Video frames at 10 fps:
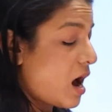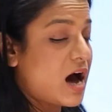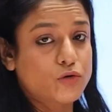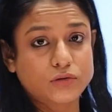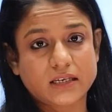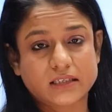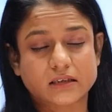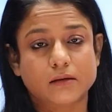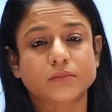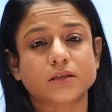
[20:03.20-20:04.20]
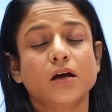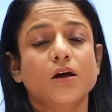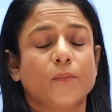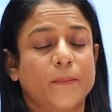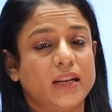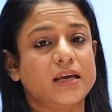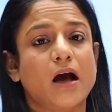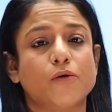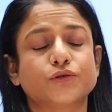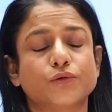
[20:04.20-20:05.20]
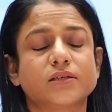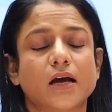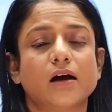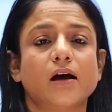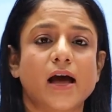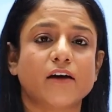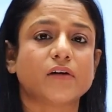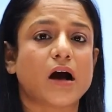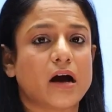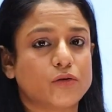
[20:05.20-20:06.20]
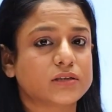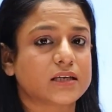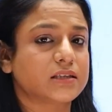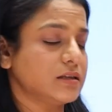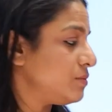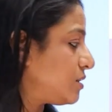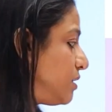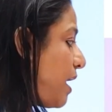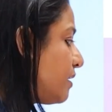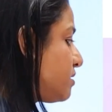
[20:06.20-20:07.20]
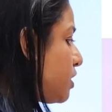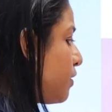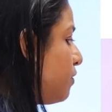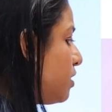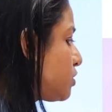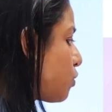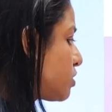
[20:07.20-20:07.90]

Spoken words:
RO systems. Many households have RO systems, that is reverse